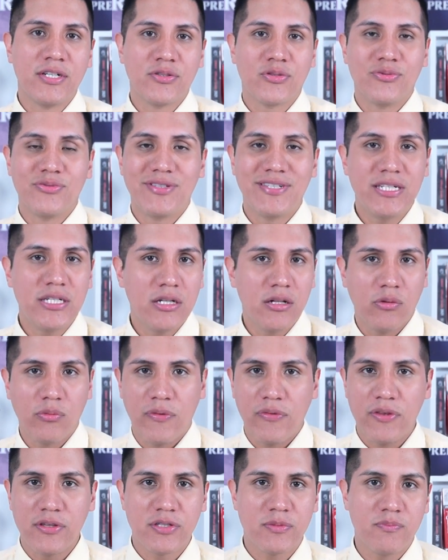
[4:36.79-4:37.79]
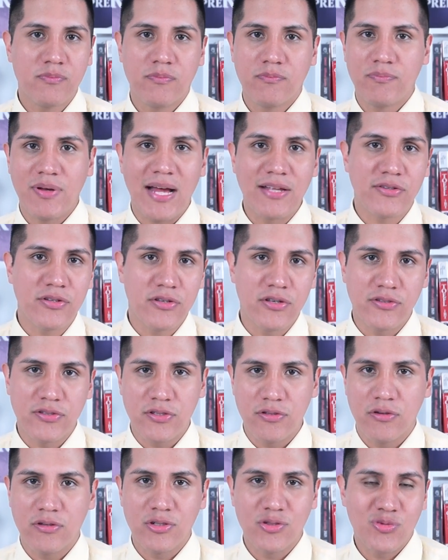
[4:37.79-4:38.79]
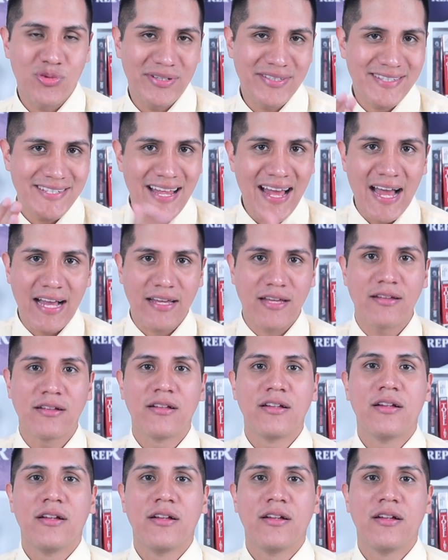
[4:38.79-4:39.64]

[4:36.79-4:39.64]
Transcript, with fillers: to deal with these passages, in order to attack